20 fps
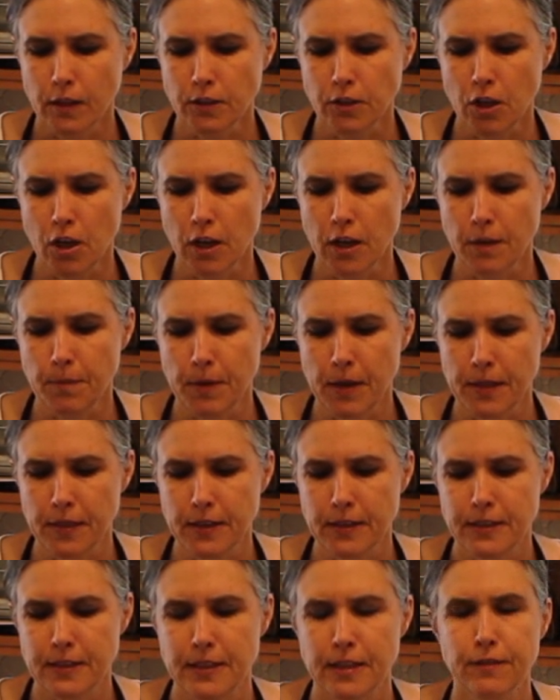
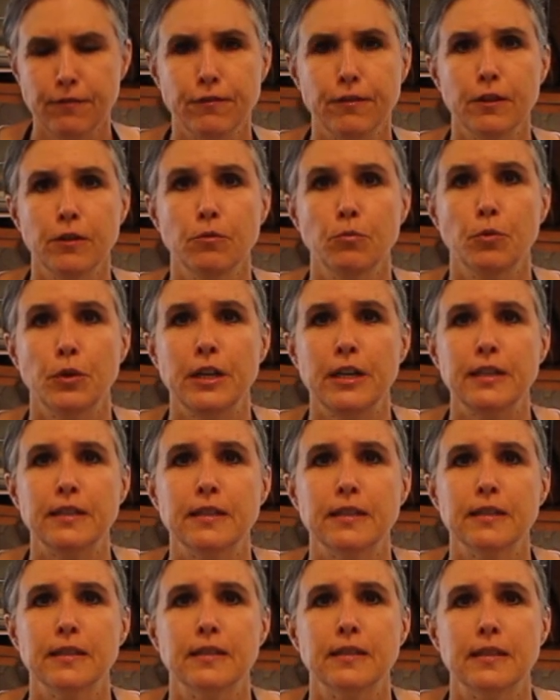the different
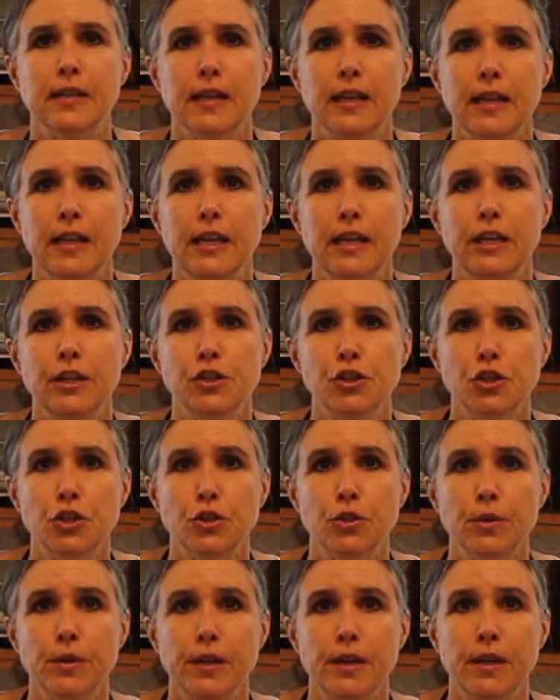reasons that each
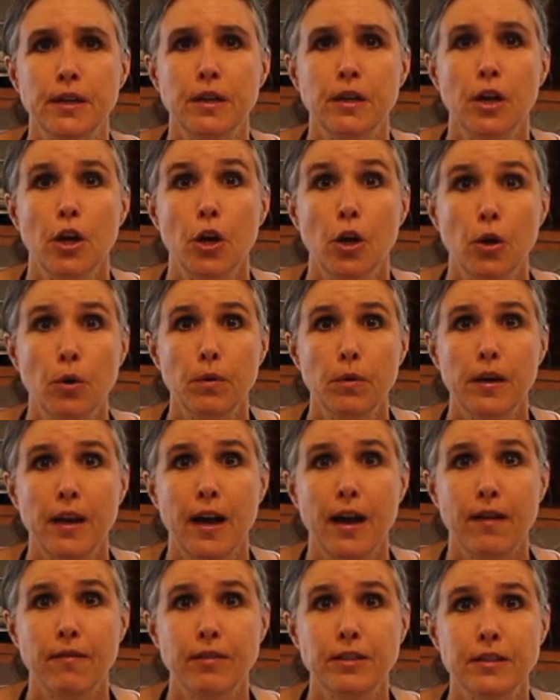tree would
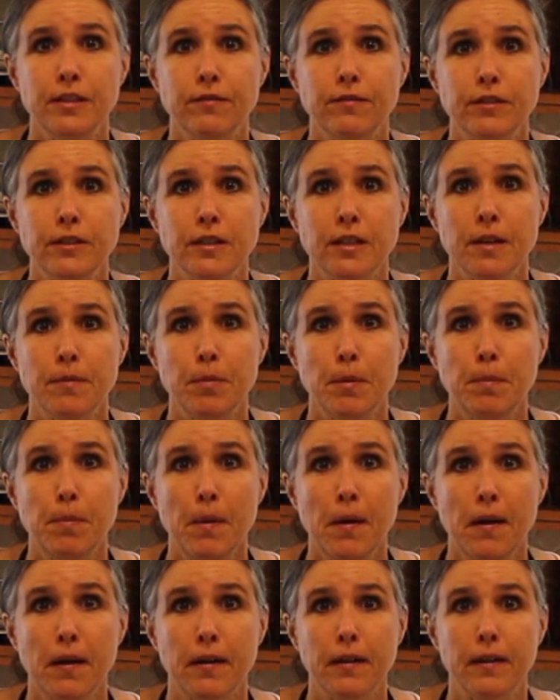have a different type of
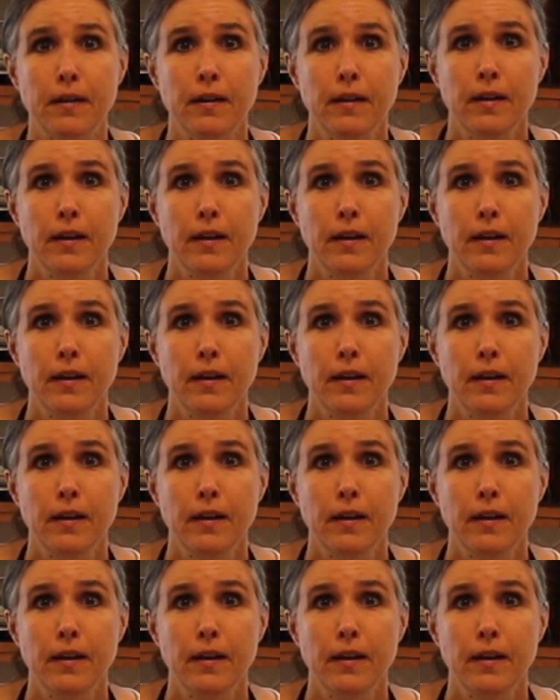bark.